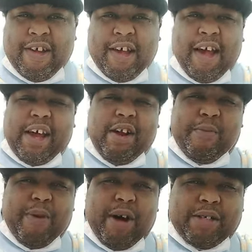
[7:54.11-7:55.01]
I ain't got no
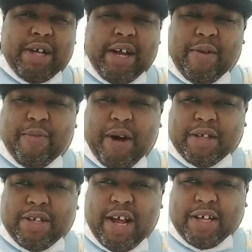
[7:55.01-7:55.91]
Boston. I ain't got no
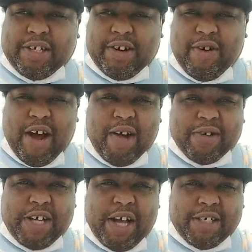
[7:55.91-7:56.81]
Boston accent or no
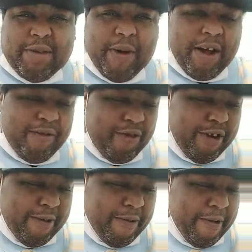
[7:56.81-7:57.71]
Irish accent. I'm out here frame.